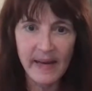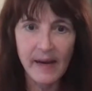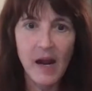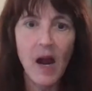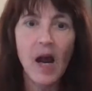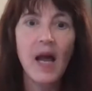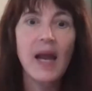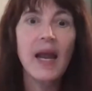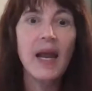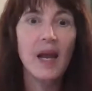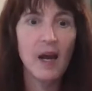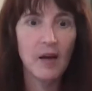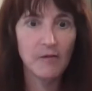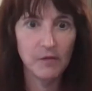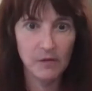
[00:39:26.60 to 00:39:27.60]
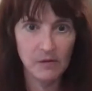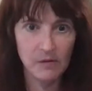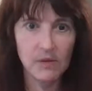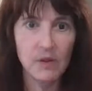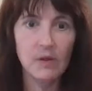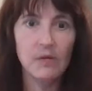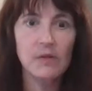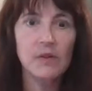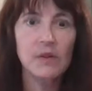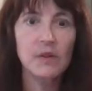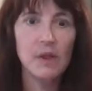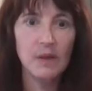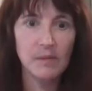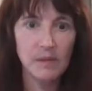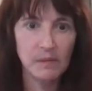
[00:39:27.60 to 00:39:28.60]
not have those
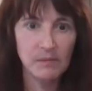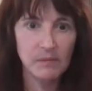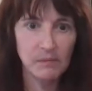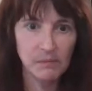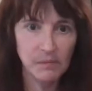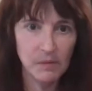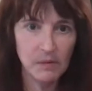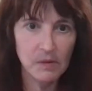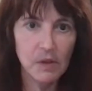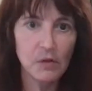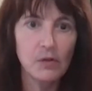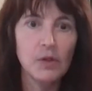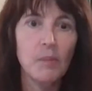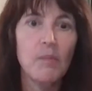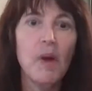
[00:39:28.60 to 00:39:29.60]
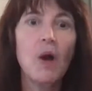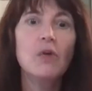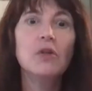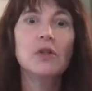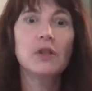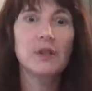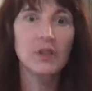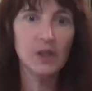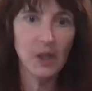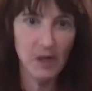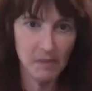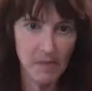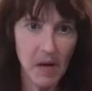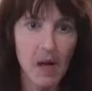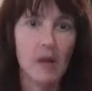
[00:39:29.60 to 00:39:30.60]
emotions
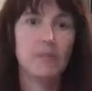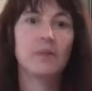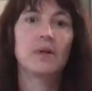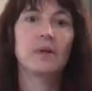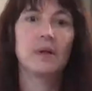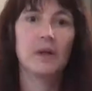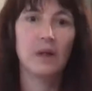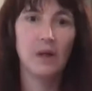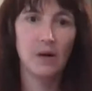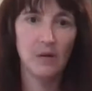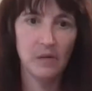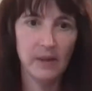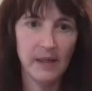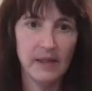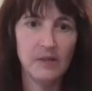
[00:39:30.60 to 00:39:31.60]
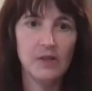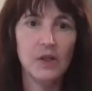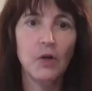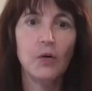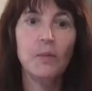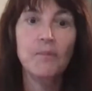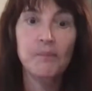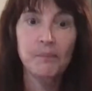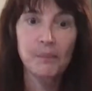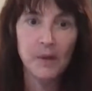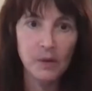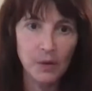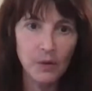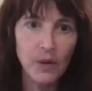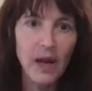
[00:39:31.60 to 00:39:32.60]
come up, And so
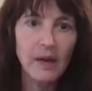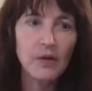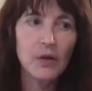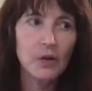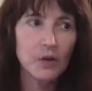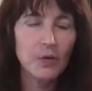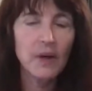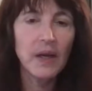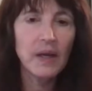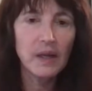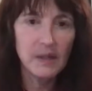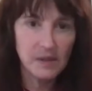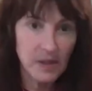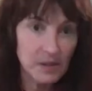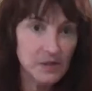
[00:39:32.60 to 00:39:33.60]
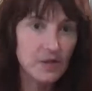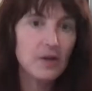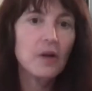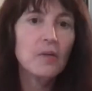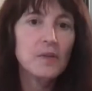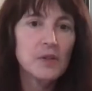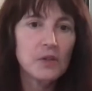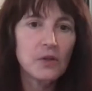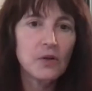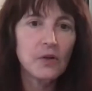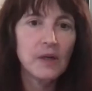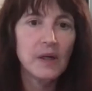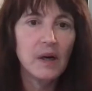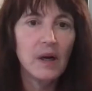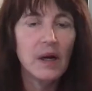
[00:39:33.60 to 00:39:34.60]
you create as a therapist, you
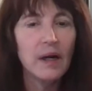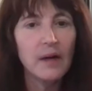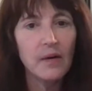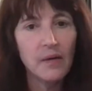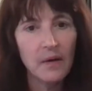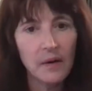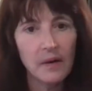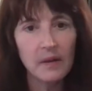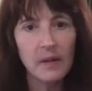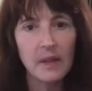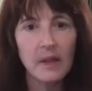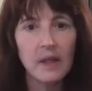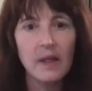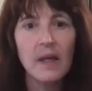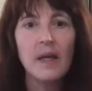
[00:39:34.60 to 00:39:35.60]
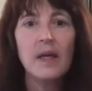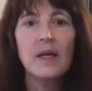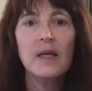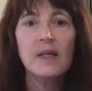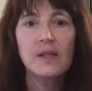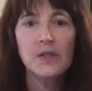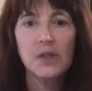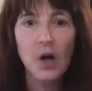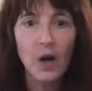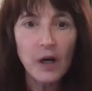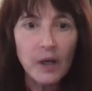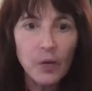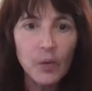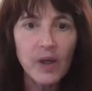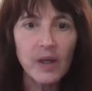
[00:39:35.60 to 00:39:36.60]
create a hierarchy,
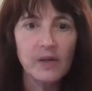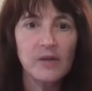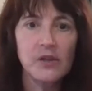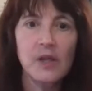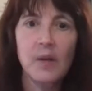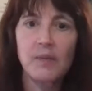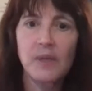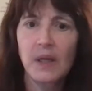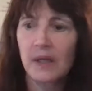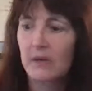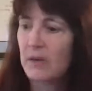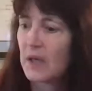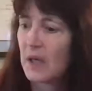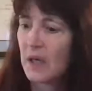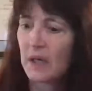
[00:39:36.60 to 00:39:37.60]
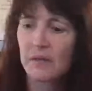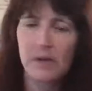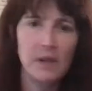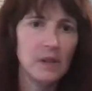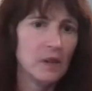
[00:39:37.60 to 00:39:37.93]
starting with something that,